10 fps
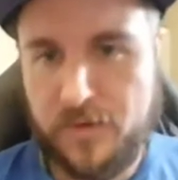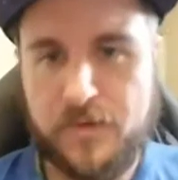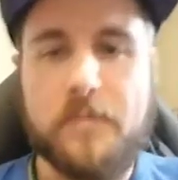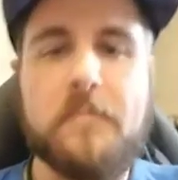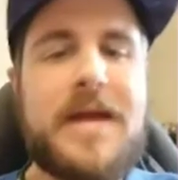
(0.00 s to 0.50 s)

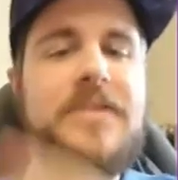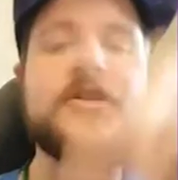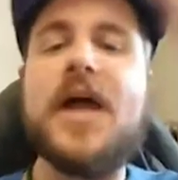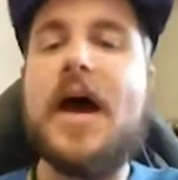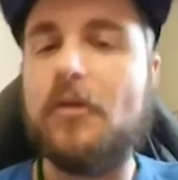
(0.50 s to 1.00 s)
Imagine
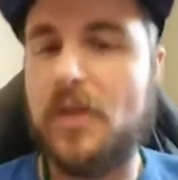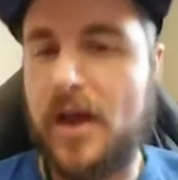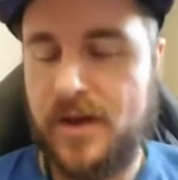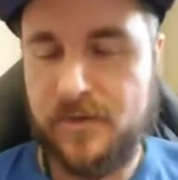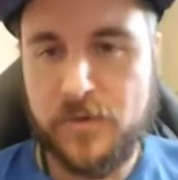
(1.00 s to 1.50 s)
the
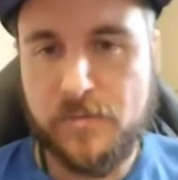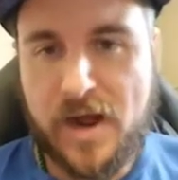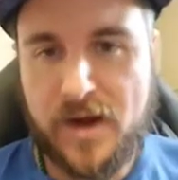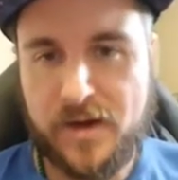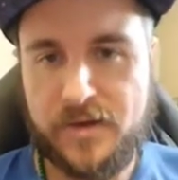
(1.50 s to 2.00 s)
outline of your
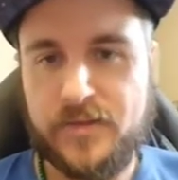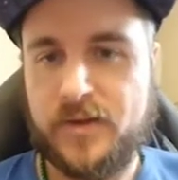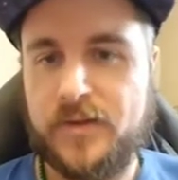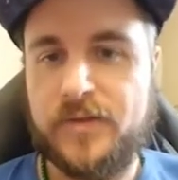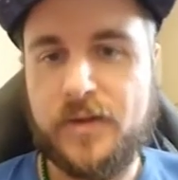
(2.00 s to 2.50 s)
body. It's like
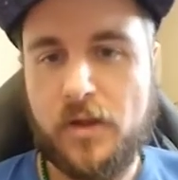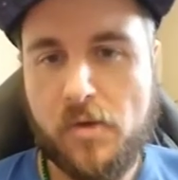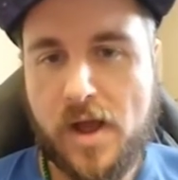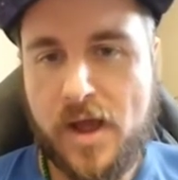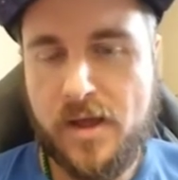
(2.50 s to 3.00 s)
a
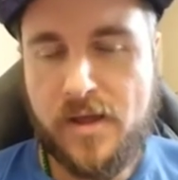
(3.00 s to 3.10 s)
silhouette.